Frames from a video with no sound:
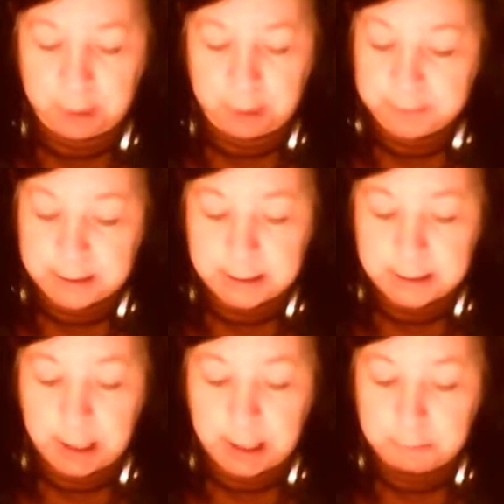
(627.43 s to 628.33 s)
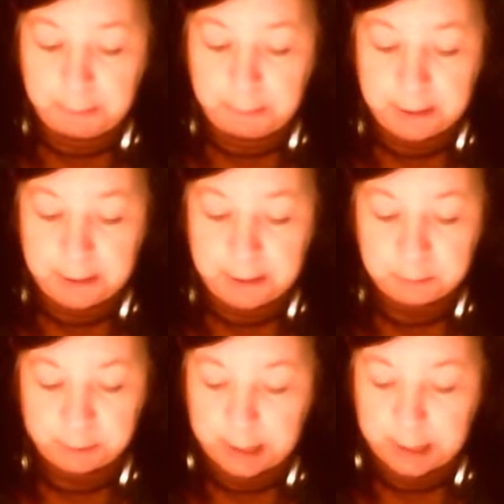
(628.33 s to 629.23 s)
since I had my passport
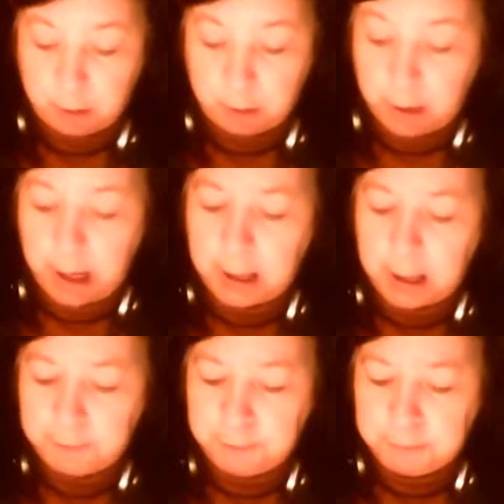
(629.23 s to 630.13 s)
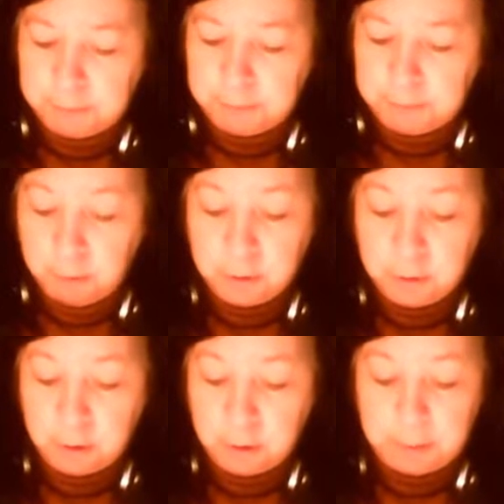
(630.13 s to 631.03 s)
now, I left the parole
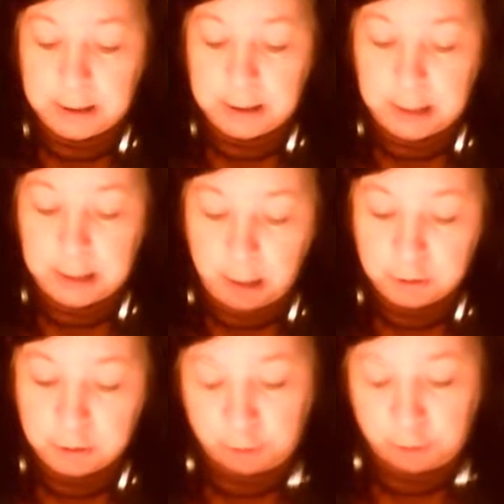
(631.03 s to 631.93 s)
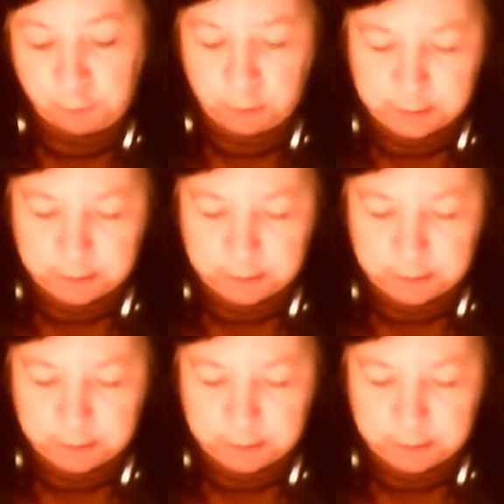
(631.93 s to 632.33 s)
document in the house, of course.